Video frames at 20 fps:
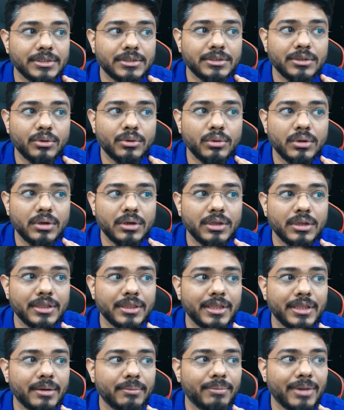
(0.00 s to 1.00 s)
the rook,
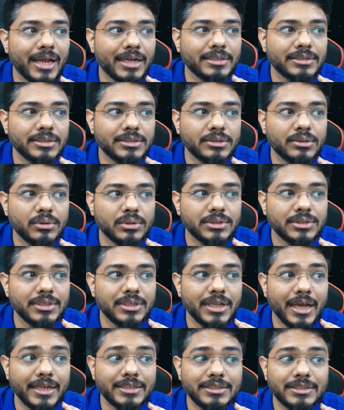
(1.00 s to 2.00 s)
then black just goes
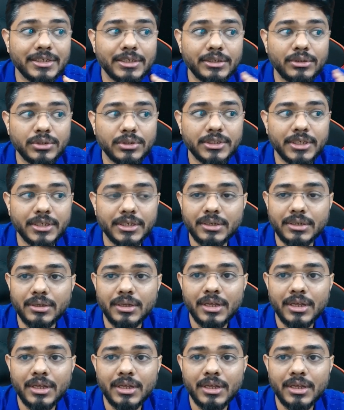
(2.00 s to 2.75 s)
knight c2 check,